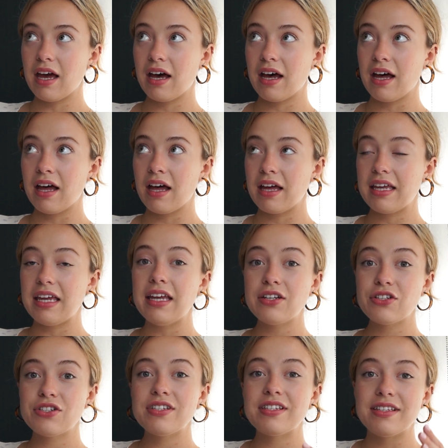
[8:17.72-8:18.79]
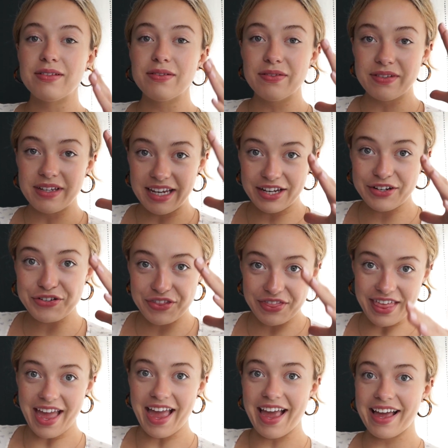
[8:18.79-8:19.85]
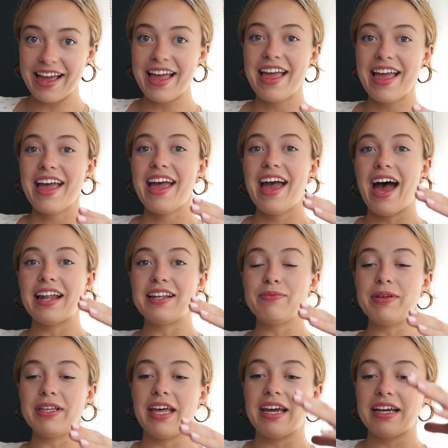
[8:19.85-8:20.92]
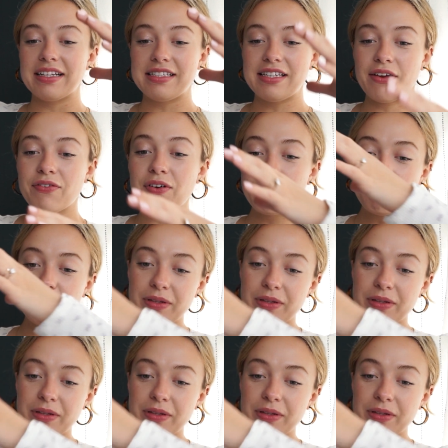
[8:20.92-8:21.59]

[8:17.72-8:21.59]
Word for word: uh, each each thing had to be like different